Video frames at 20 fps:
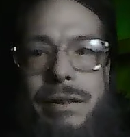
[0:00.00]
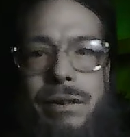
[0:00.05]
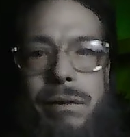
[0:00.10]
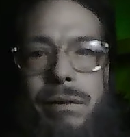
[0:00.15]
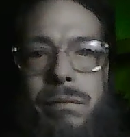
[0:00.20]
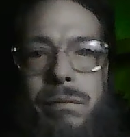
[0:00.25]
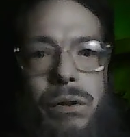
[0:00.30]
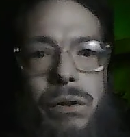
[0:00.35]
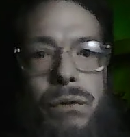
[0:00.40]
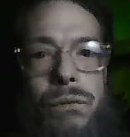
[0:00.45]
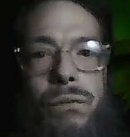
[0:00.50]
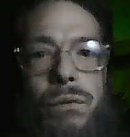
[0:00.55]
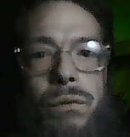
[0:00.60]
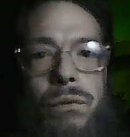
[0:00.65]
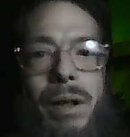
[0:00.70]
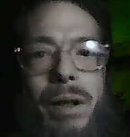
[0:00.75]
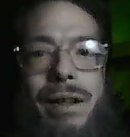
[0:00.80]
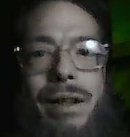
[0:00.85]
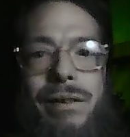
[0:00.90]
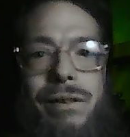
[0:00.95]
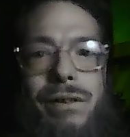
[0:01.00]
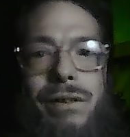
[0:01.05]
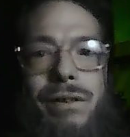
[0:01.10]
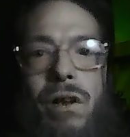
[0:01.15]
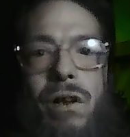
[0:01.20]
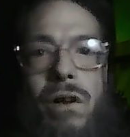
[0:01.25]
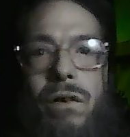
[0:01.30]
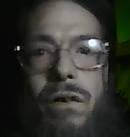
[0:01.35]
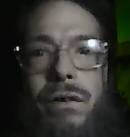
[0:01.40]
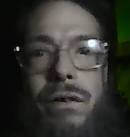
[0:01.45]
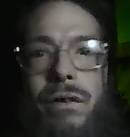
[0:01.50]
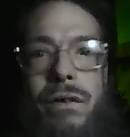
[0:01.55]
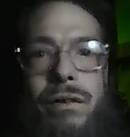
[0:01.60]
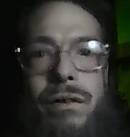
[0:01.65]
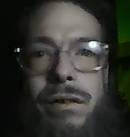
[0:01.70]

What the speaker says: Don't move from that installer.